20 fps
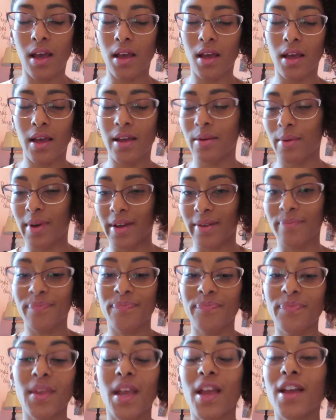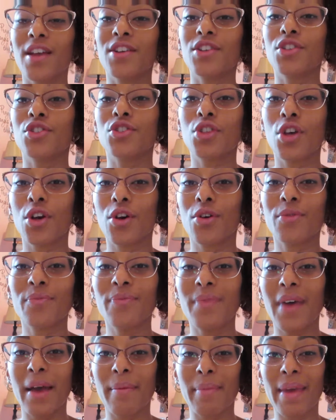Anyway,
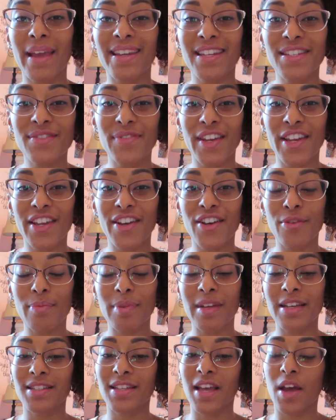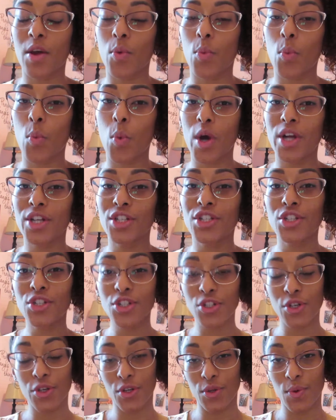so I'm making this video because I want to
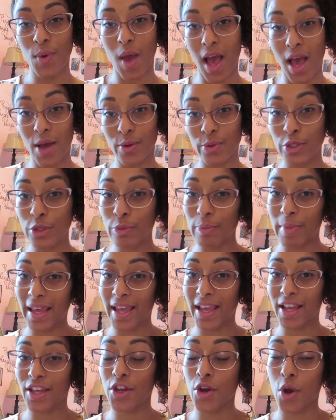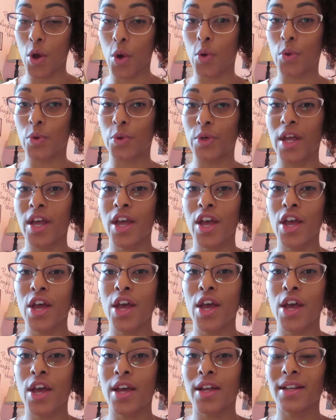show you how to make your own
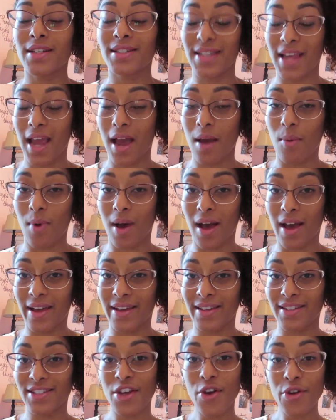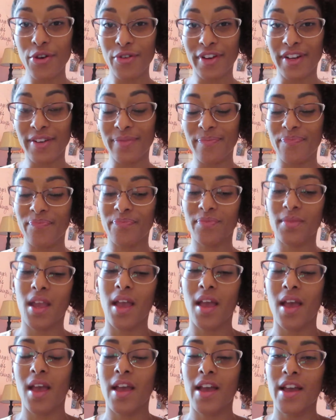DIY deodorant.
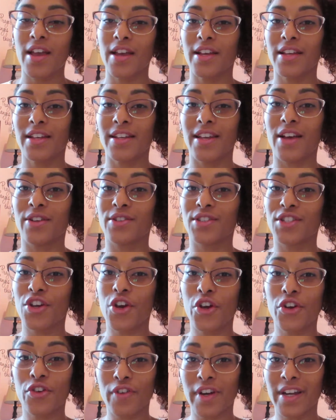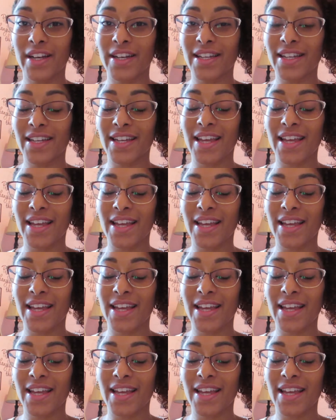Now, deodorant